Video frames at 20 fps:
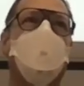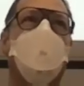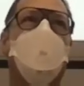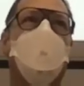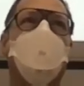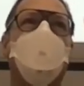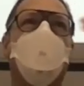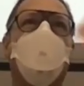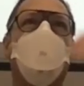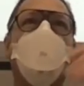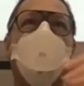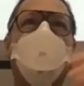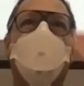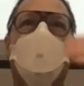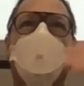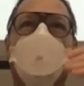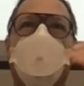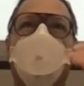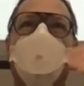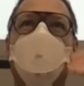at the
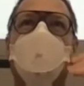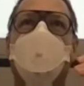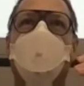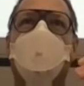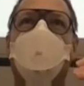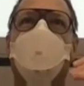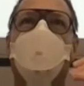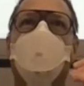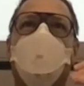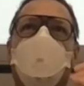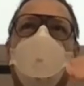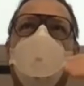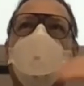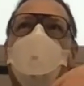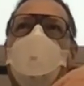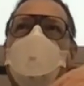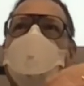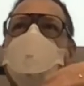wavelength where it was